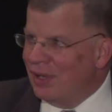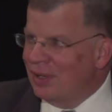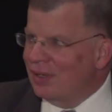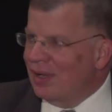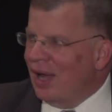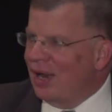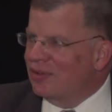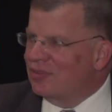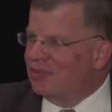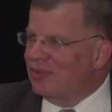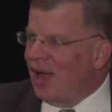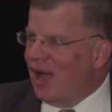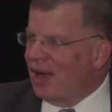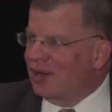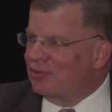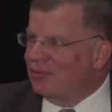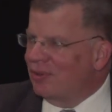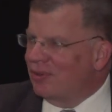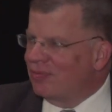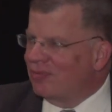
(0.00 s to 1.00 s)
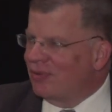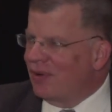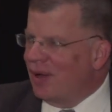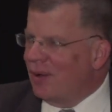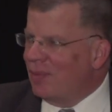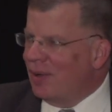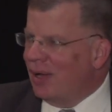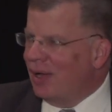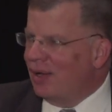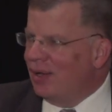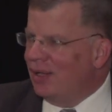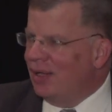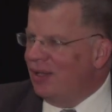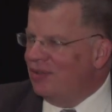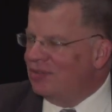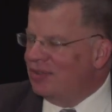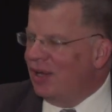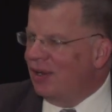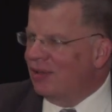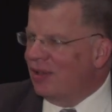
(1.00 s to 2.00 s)
Got his doctorate from
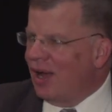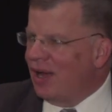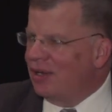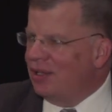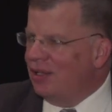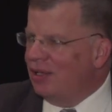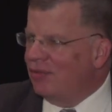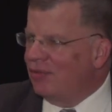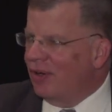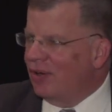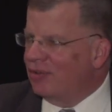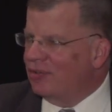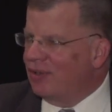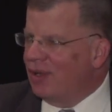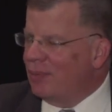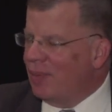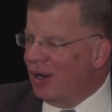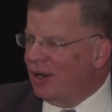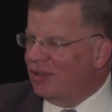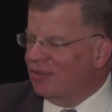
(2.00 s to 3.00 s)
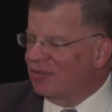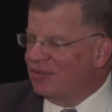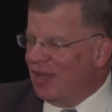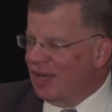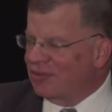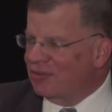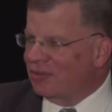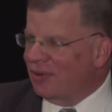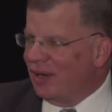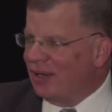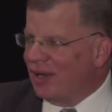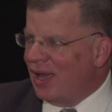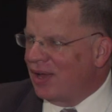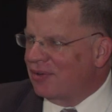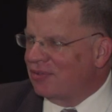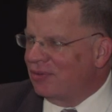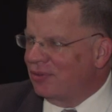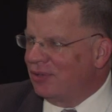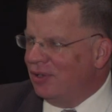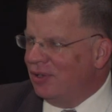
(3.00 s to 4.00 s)
East Carolina University, America's next great
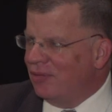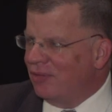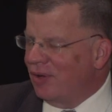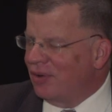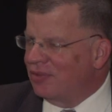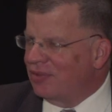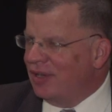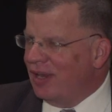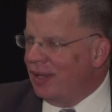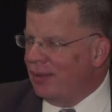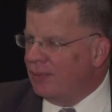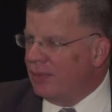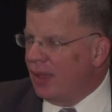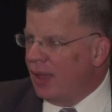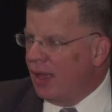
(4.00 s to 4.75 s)
national university.